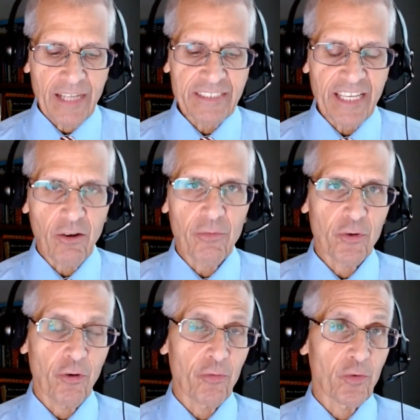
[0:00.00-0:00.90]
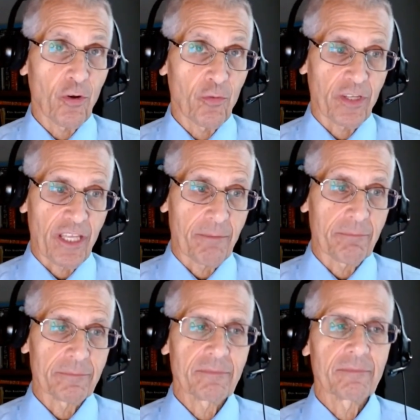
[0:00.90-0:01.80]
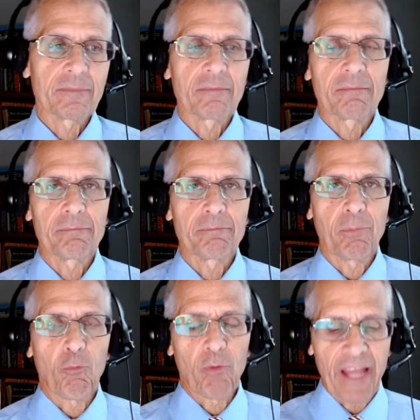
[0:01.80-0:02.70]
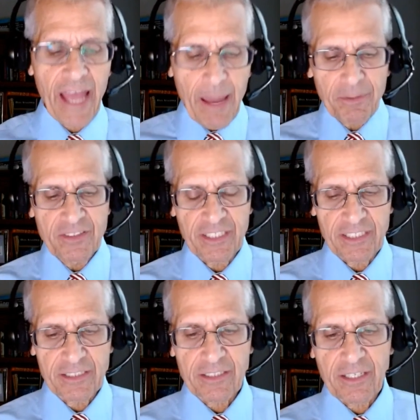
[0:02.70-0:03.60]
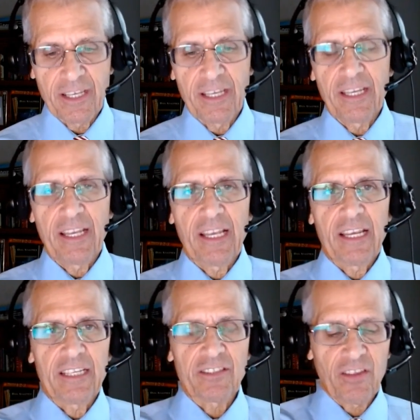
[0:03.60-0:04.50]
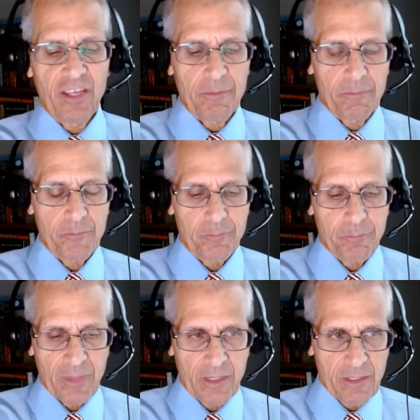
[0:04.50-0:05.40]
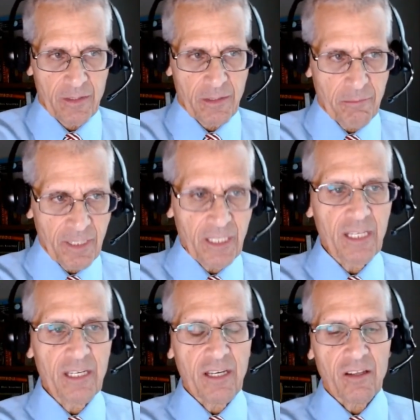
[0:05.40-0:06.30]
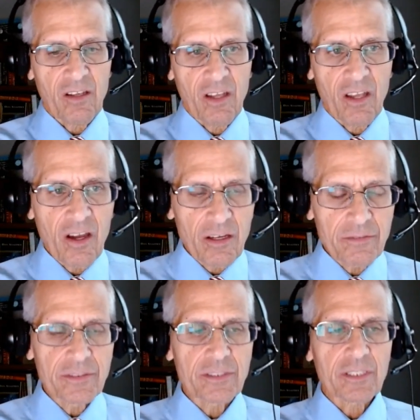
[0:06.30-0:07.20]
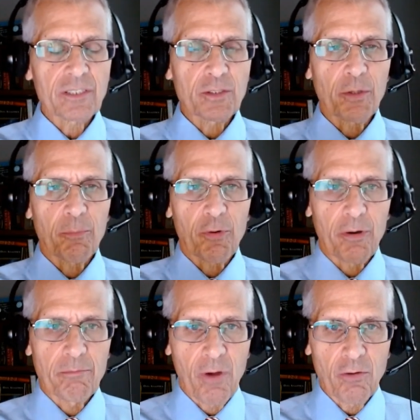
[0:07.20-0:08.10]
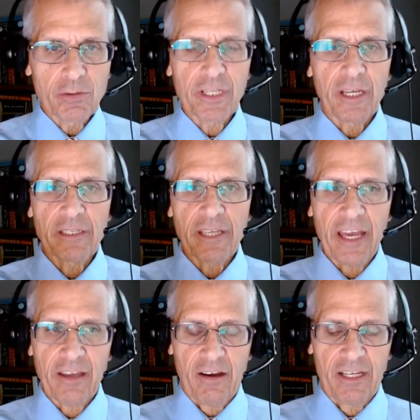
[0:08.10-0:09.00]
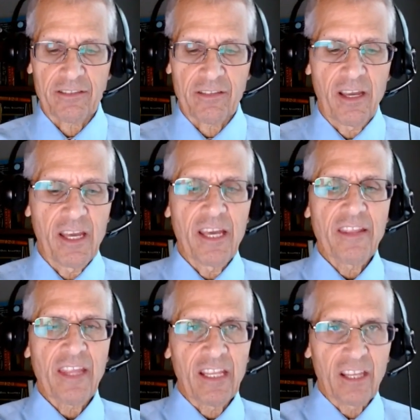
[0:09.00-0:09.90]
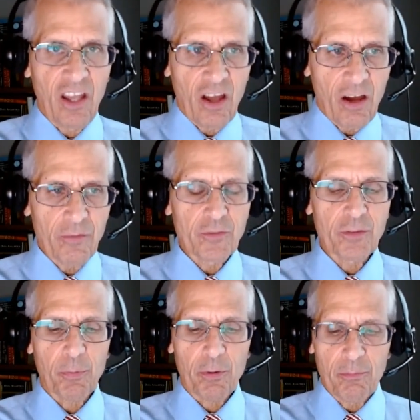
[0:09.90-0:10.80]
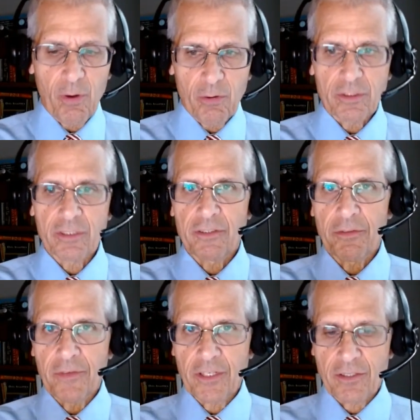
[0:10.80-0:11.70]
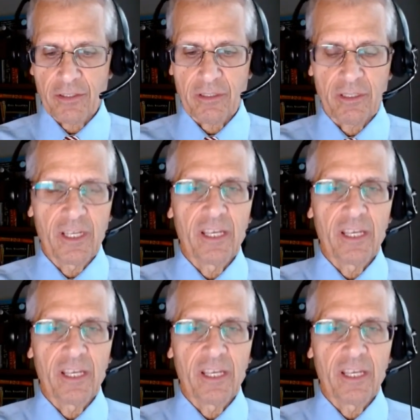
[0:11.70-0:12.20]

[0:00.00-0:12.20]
I say it over and over and over again. But what happens is, is that the media loves to promote chaos. They love to promote division.